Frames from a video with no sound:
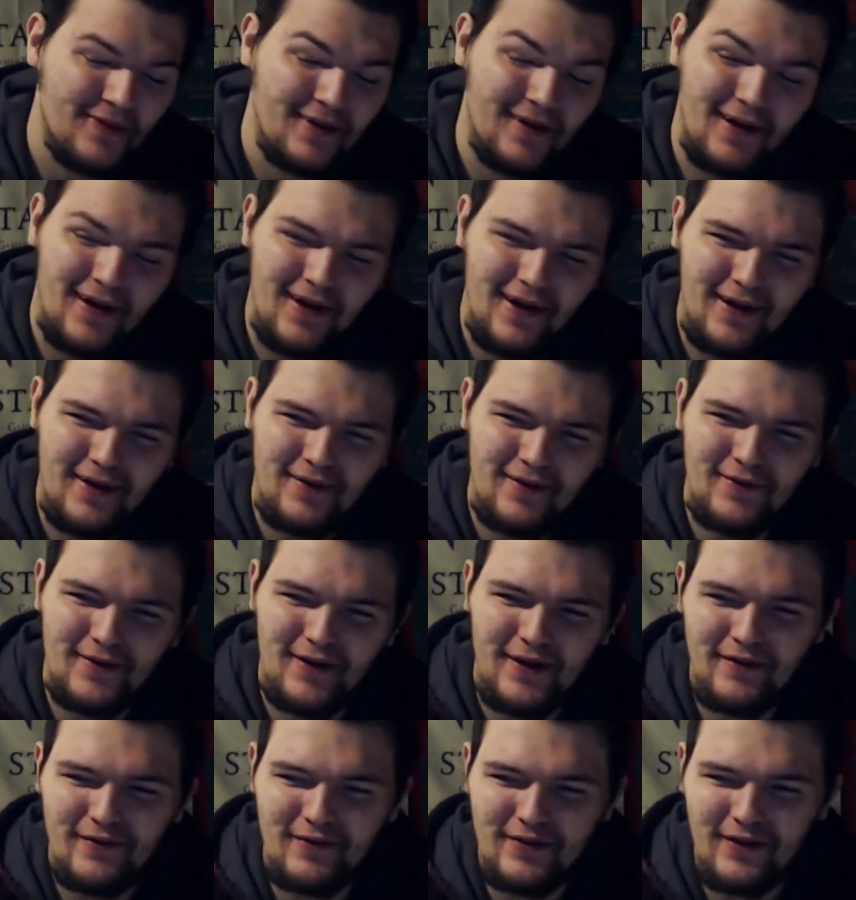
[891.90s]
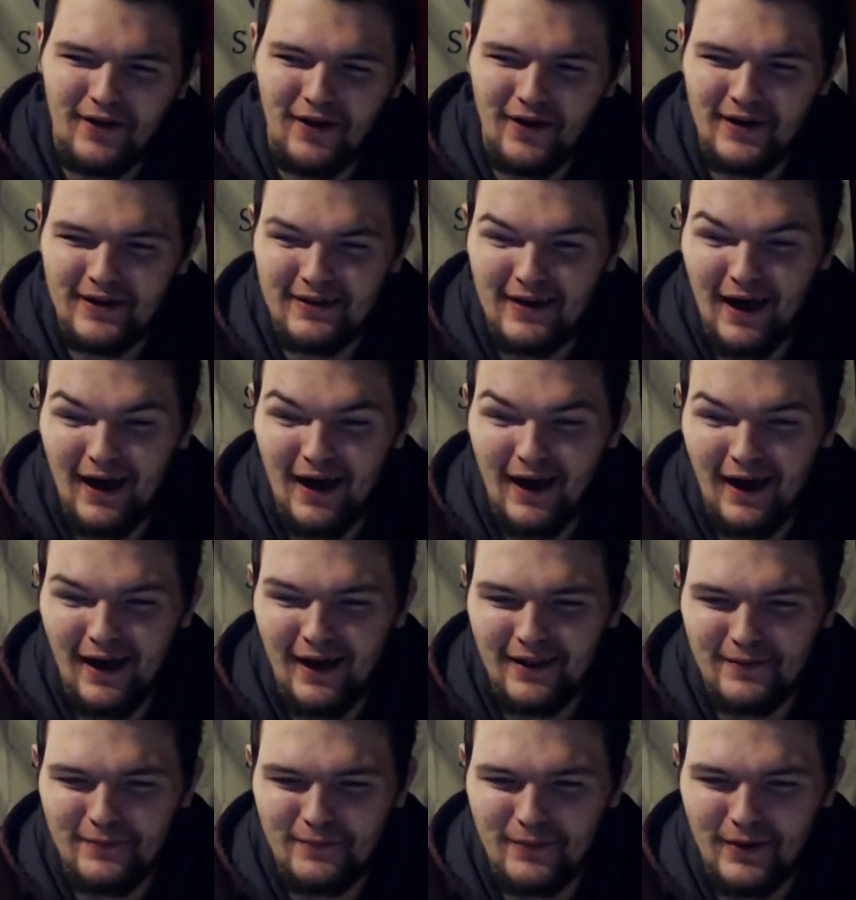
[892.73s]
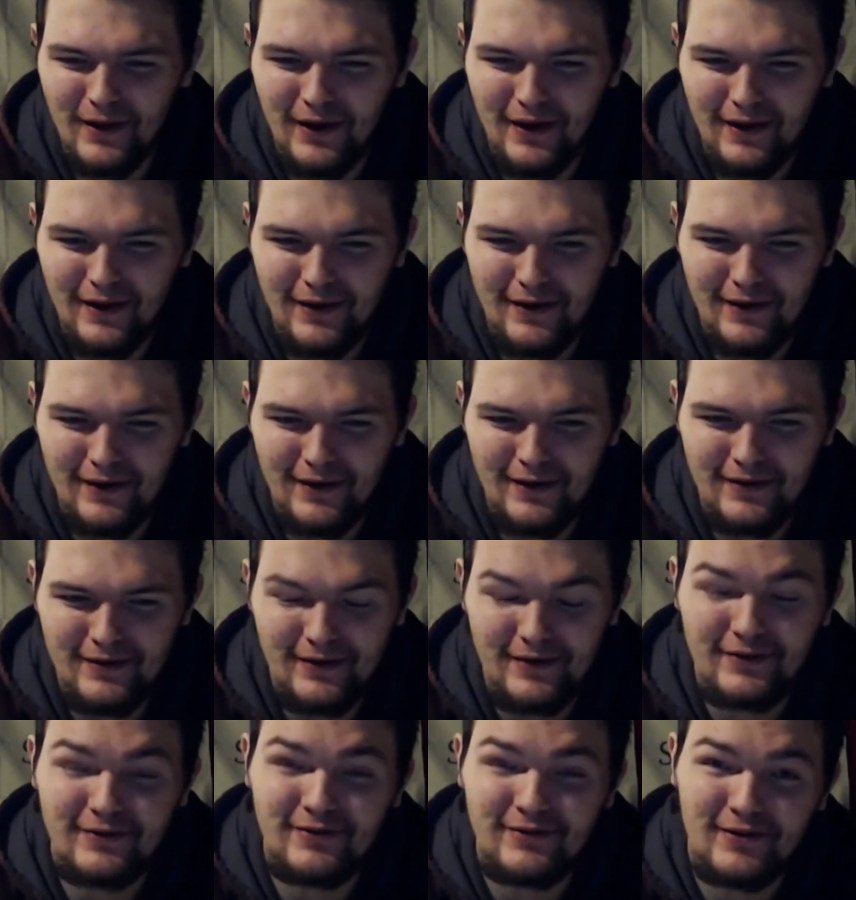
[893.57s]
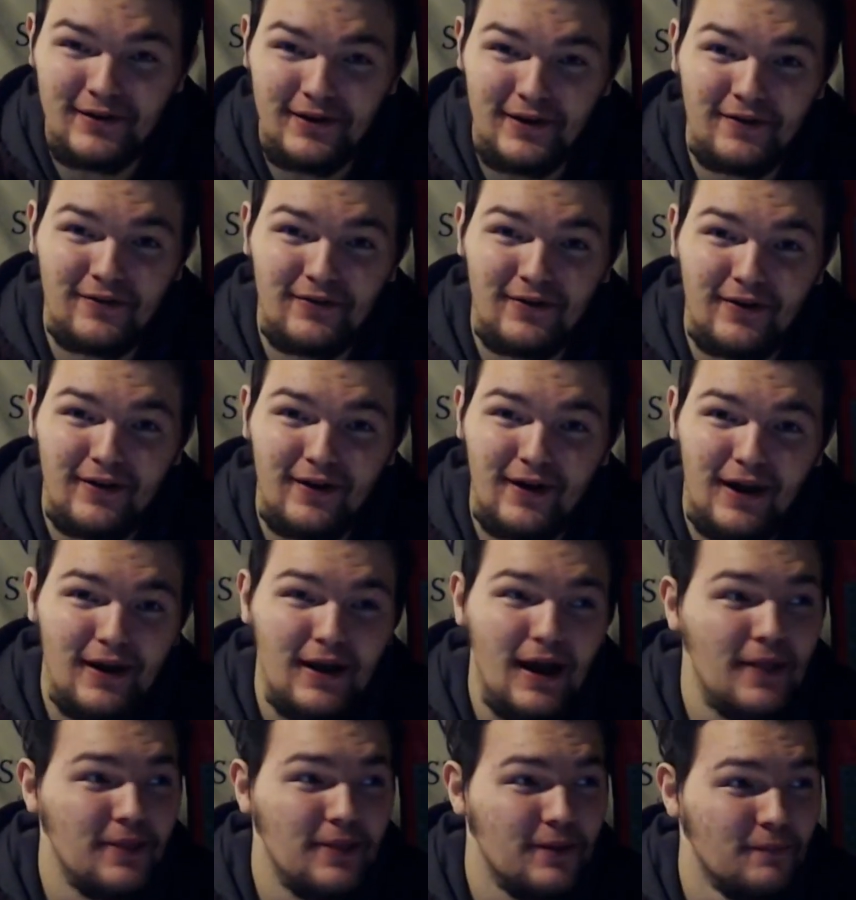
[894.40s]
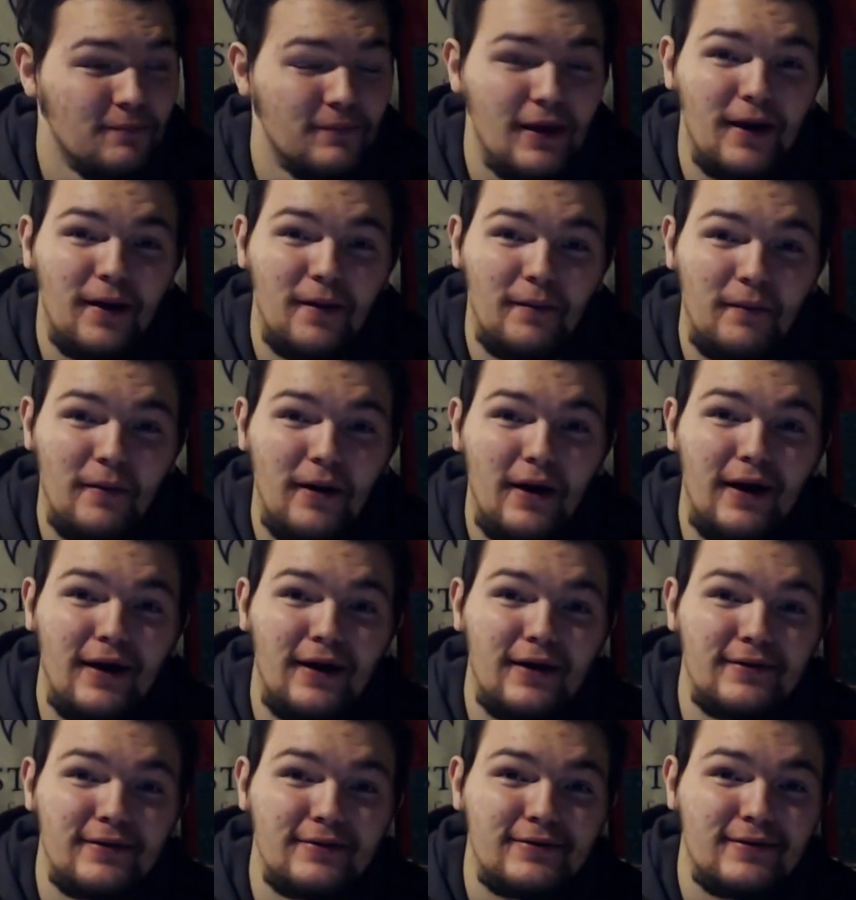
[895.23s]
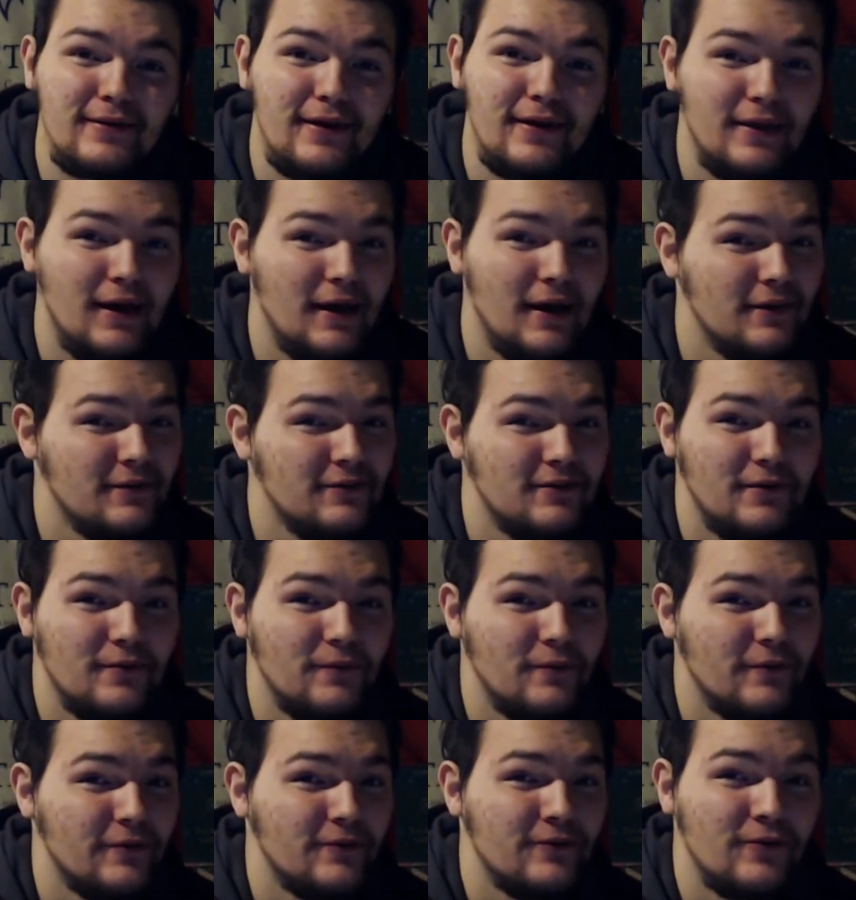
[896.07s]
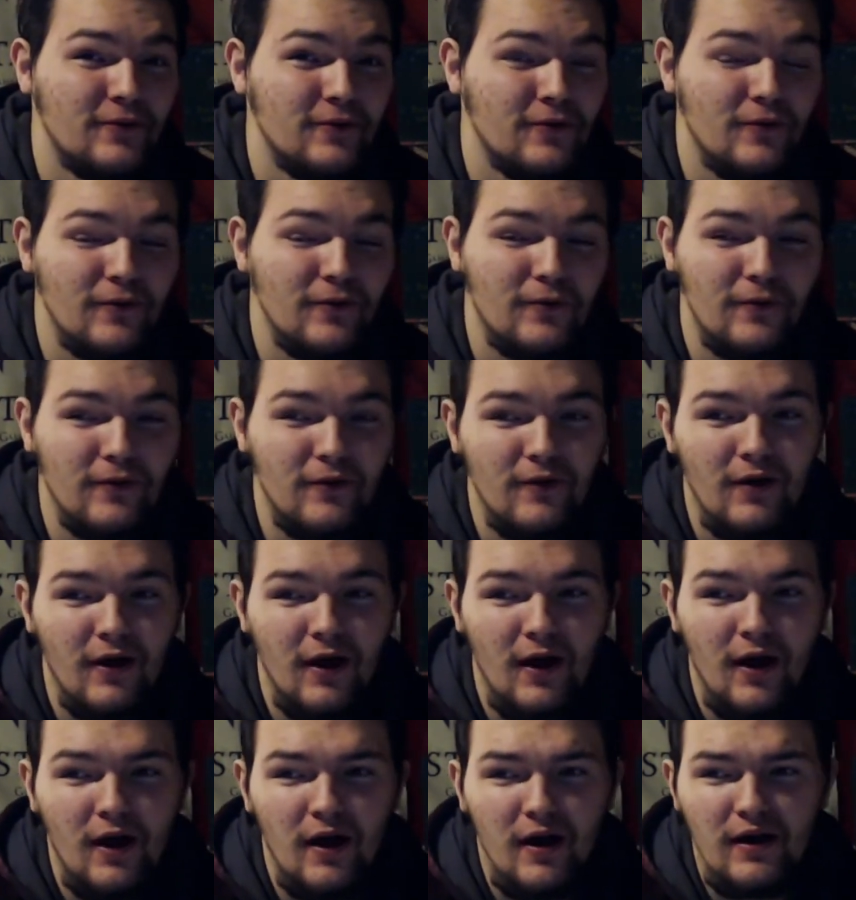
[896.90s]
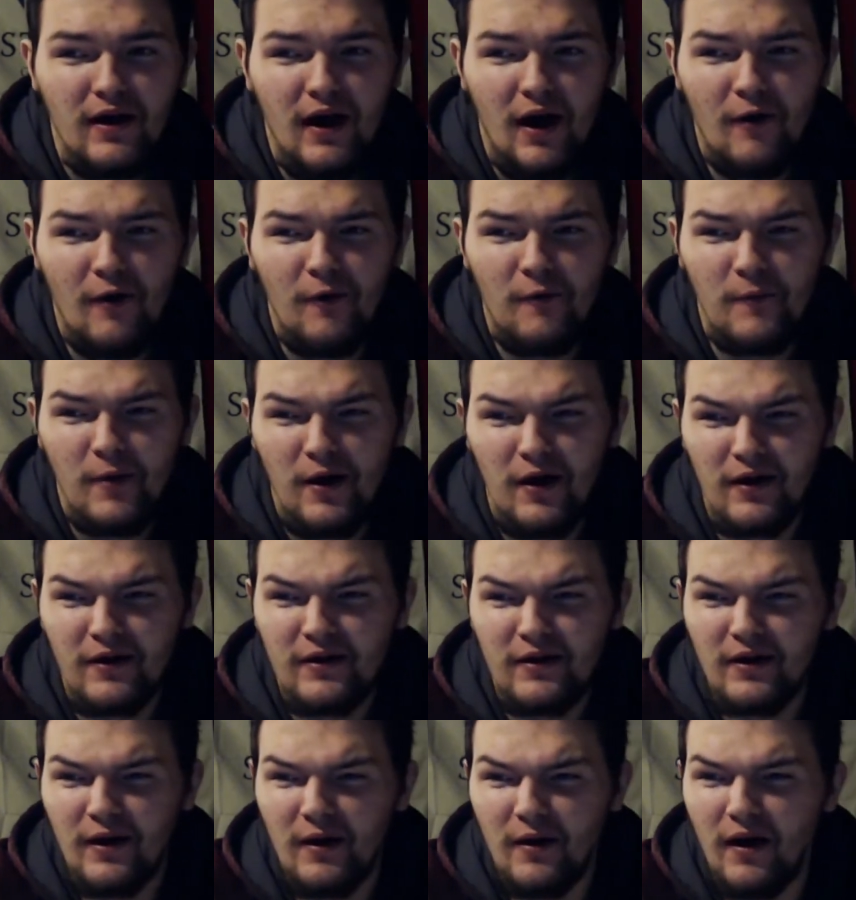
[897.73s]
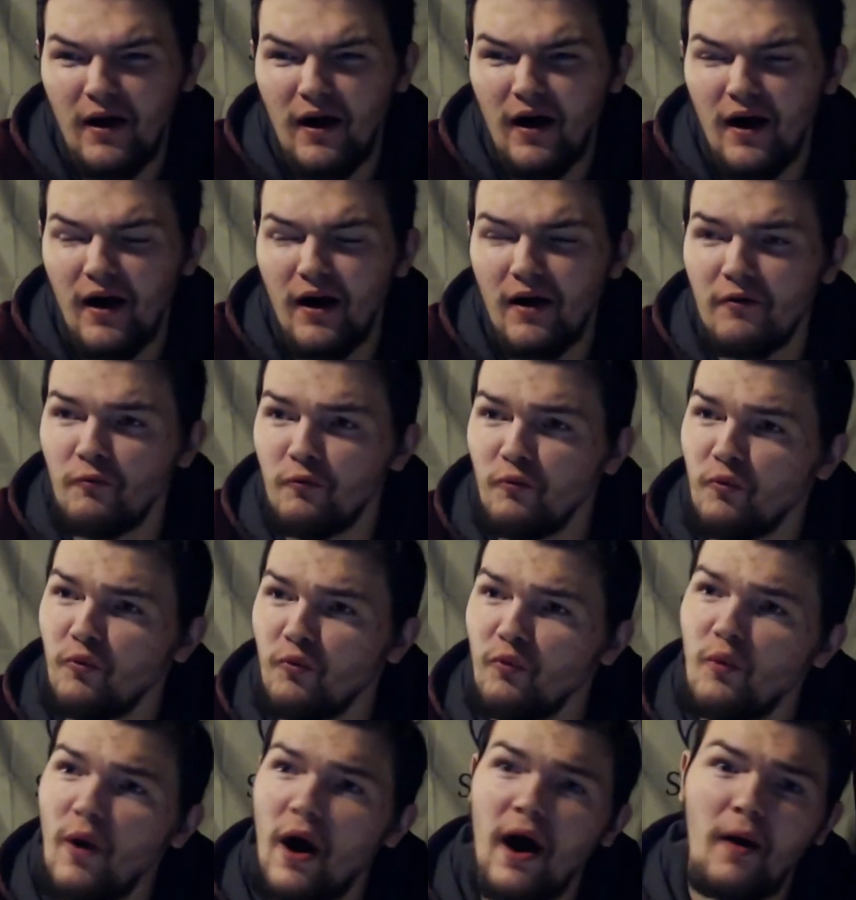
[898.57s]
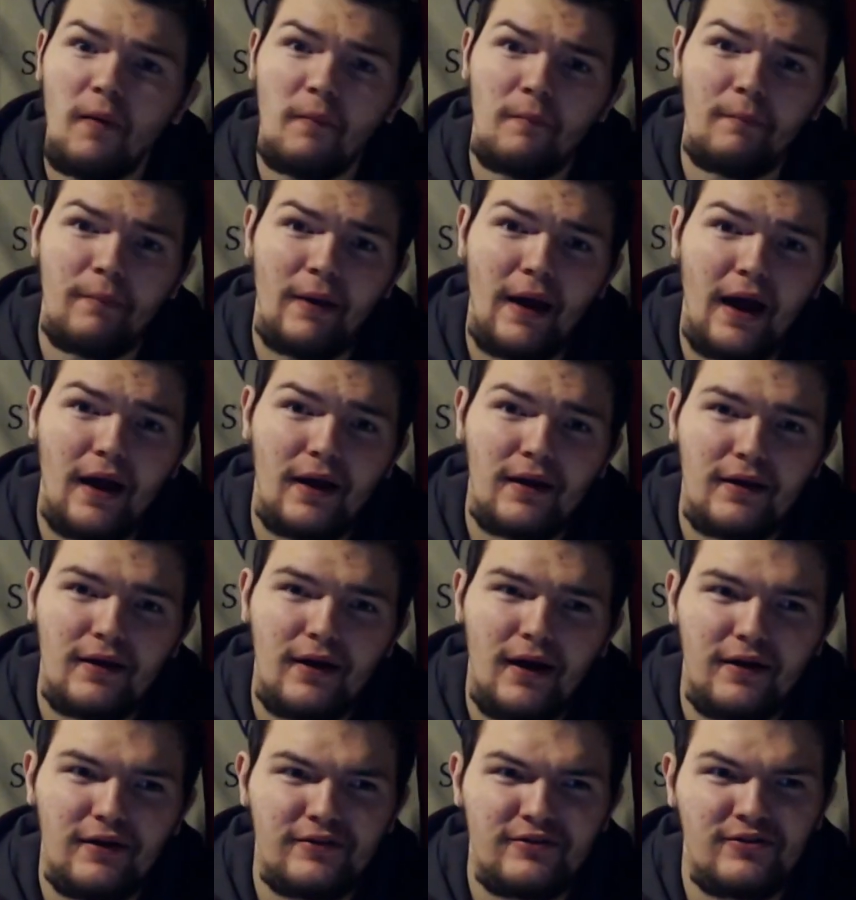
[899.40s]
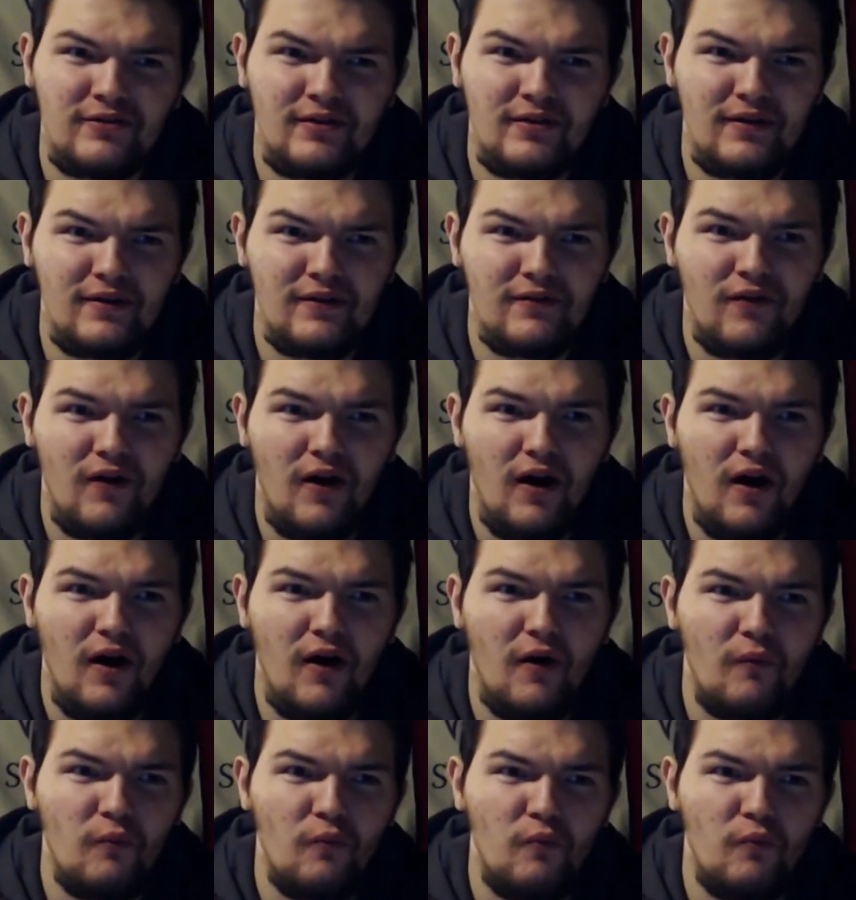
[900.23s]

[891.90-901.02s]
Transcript: even though he died, but the chief, he got them down ass, and that shit was too cool. I remember a while back how the chief, how